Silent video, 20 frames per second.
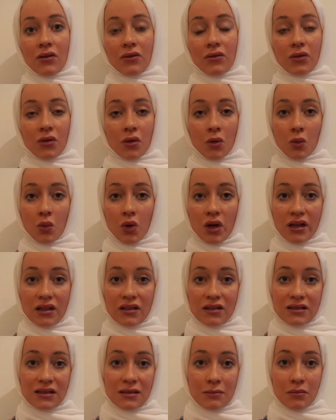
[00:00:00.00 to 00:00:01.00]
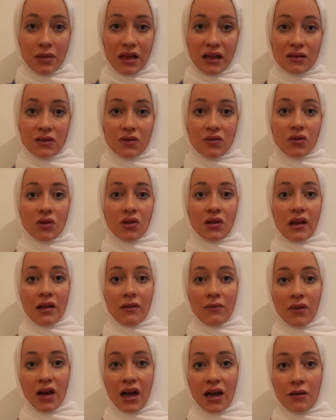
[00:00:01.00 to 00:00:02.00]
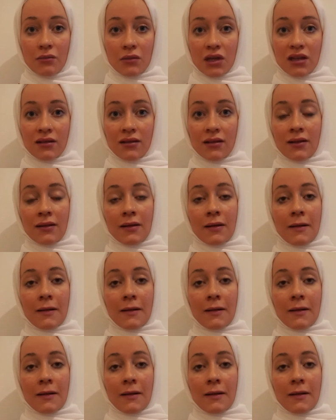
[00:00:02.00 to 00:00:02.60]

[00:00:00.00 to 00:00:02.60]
for what is the best for the environment.